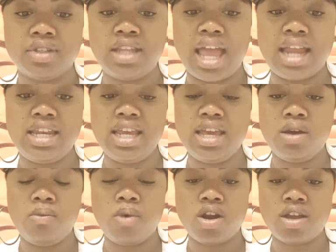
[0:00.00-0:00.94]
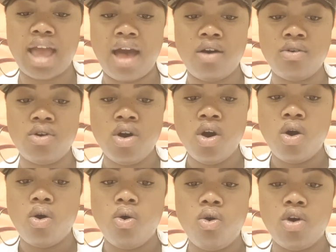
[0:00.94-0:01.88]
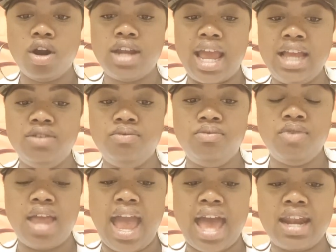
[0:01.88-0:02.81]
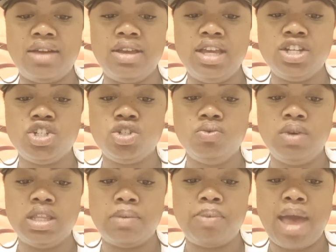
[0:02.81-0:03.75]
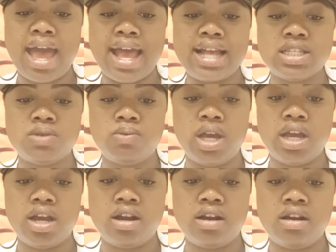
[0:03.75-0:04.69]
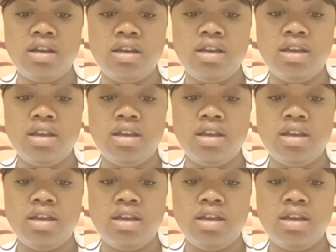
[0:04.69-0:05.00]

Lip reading: that didn't work out, or they had an issue in the past where